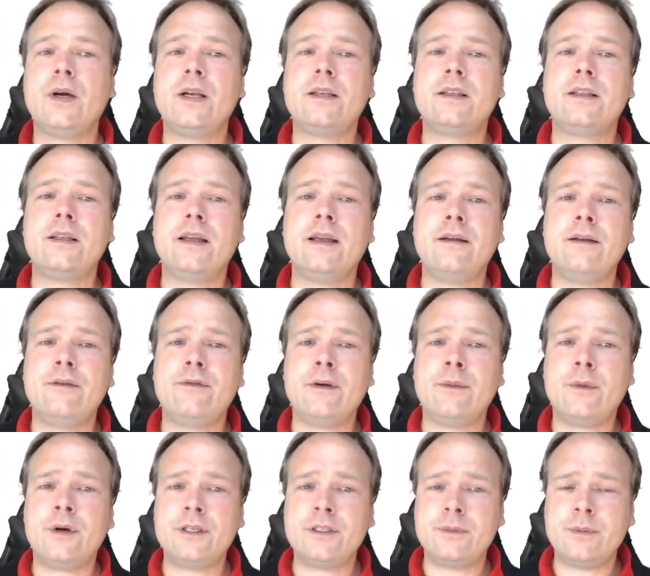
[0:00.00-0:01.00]
But if
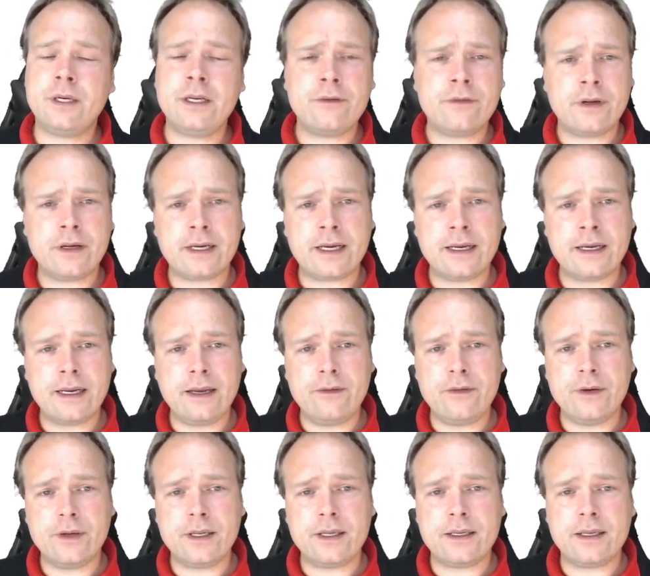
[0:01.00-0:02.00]
I can
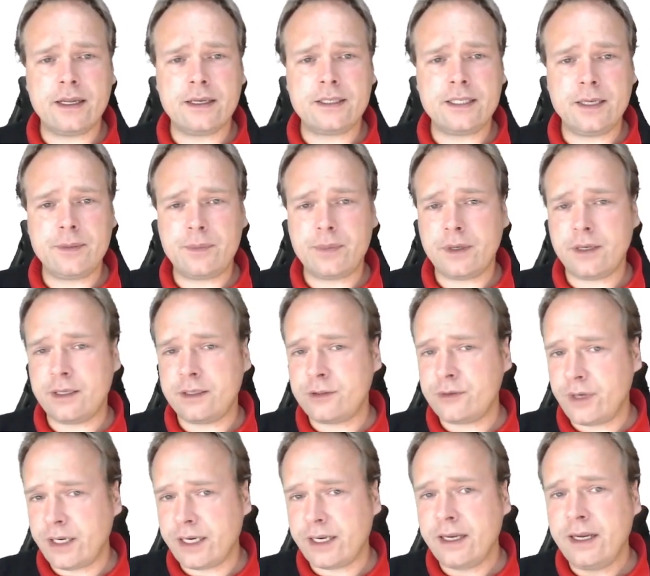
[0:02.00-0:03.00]
give you a tip and
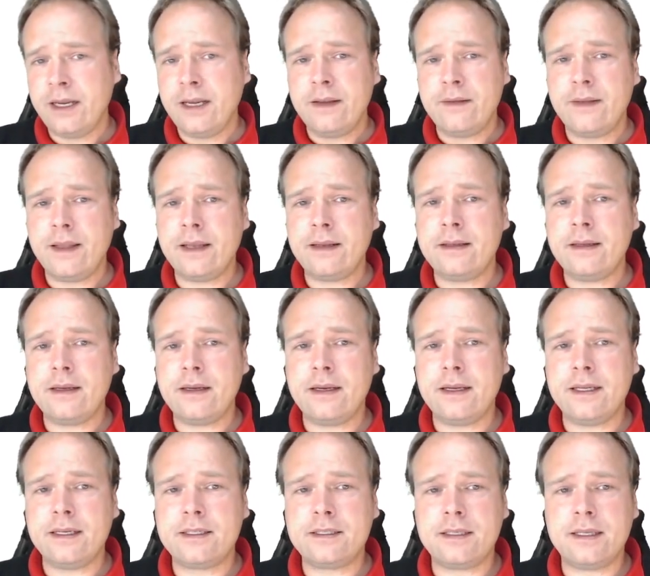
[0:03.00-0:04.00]
trick, then
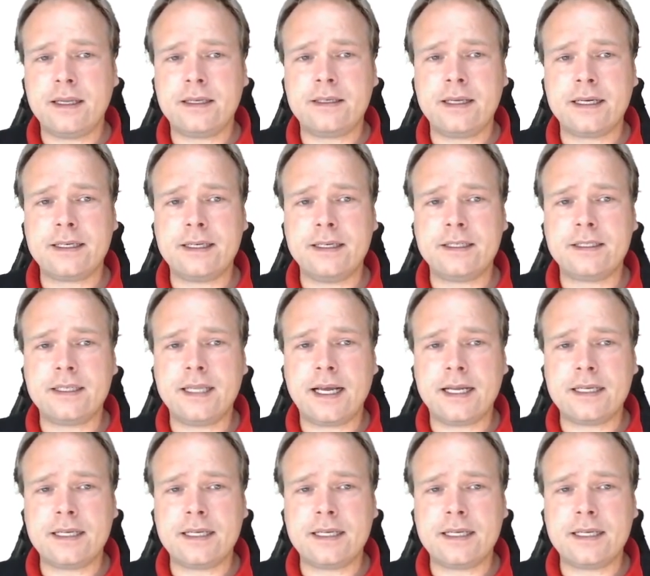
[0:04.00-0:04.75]
it is that actually